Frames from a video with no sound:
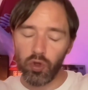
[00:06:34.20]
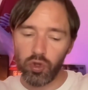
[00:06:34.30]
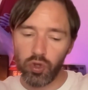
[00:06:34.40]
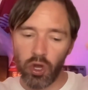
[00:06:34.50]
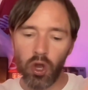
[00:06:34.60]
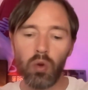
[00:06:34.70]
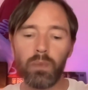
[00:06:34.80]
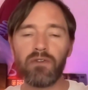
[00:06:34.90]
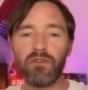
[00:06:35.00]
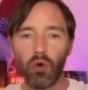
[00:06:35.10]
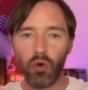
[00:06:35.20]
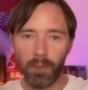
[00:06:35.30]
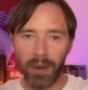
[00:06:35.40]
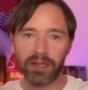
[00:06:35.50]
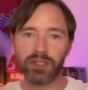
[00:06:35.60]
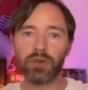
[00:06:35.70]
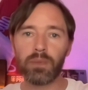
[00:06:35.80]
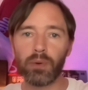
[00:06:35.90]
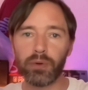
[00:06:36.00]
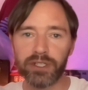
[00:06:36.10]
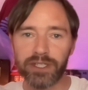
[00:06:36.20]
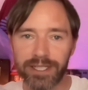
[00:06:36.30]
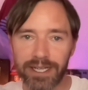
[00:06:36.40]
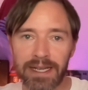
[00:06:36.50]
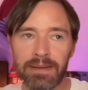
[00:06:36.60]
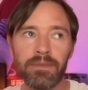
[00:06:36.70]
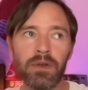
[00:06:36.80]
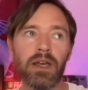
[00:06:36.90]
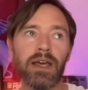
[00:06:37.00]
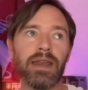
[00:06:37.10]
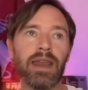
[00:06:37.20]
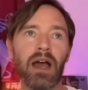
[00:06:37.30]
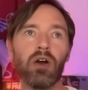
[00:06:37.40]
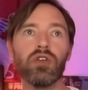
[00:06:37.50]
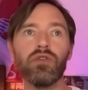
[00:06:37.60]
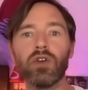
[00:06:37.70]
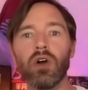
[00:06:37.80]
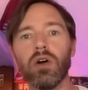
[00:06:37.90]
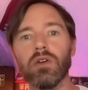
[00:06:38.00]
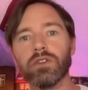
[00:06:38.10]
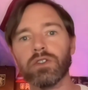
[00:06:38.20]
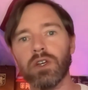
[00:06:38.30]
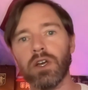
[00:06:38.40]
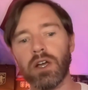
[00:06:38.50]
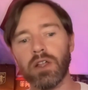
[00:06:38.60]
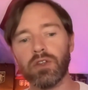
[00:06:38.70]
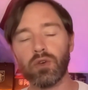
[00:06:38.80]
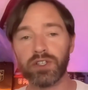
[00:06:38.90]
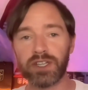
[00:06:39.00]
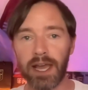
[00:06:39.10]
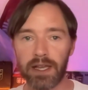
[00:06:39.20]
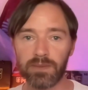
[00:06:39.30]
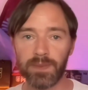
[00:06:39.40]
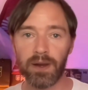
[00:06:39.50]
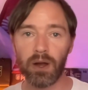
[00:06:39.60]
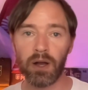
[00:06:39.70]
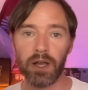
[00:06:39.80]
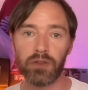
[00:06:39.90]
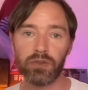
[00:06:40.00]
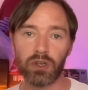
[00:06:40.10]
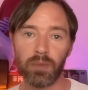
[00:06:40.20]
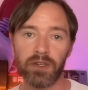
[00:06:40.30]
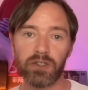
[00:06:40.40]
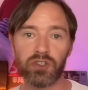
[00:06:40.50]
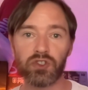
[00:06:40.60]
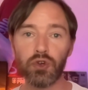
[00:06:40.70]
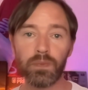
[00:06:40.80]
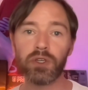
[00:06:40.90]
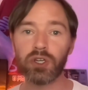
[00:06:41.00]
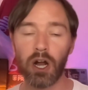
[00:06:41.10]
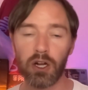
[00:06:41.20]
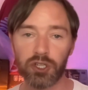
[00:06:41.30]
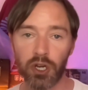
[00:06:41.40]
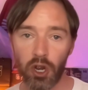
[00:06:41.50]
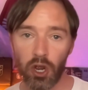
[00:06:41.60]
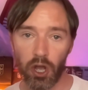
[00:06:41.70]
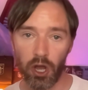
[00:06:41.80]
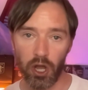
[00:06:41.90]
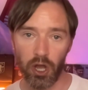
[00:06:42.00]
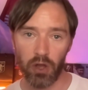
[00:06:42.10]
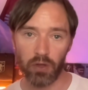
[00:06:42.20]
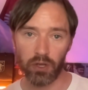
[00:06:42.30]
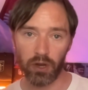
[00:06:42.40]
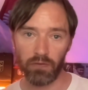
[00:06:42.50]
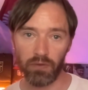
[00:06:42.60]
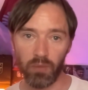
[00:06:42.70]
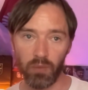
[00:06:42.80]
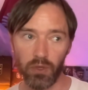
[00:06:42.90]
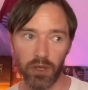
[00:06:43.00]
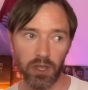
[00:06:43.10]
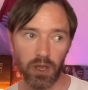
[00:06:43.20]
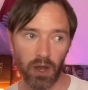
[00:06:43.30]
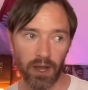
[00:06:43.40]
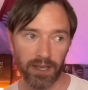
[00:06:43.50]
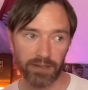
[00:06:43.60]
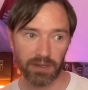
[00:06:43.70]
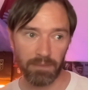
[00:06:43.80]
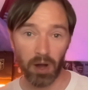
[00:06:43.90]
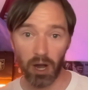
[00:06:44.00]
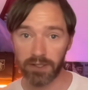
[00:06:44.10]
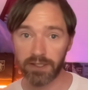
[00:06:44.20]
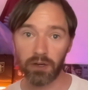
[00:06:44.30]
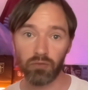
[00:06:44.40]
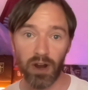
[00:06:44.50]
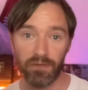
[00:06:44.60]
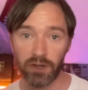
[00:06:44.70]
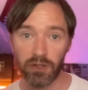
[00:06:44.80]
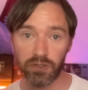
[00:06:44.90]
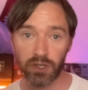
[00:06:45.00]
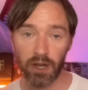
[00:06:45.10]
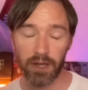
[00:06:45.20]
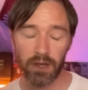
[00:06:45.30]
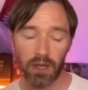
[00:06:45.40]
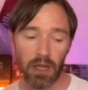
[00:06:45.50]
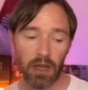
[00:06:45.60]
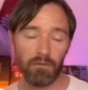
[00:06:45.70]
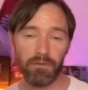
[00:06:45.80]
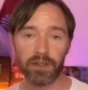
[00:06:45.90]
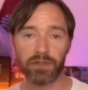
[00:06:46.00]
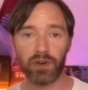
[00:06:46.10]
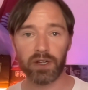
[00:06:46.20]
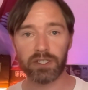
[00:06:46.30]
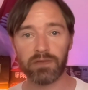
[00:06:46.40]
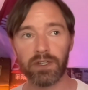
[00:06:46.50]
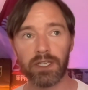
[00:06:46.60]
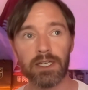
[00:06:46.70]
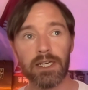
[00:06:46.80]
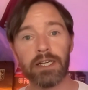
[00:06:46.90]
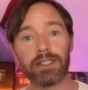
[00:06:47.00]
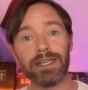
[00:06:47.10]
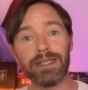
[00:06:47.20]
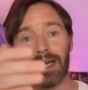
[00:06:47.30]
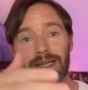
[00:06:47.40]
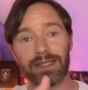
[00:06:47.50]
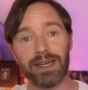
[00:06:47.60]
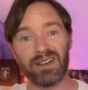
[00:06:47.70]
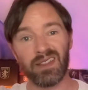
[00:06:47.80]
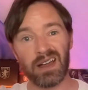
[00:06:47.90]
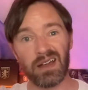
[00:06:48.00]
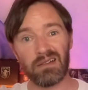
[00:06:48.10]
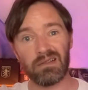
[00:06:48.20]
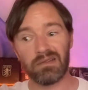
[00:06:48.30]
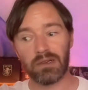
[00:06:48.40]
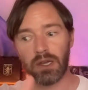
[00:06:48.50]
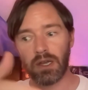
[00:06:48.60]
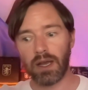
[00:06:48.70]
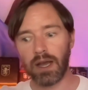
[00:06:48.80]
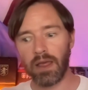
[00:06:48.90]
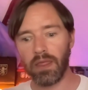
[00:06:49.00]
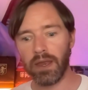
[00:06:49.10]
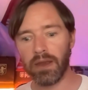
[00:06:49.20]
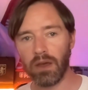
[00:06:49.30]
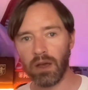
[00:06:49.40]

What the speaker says: before the manager reported to him, now you've got Chris Heck has been hired, who's come in to supercharge kind of the marketing and revenue side of things for Aston Villa. So he takes care of that. And then,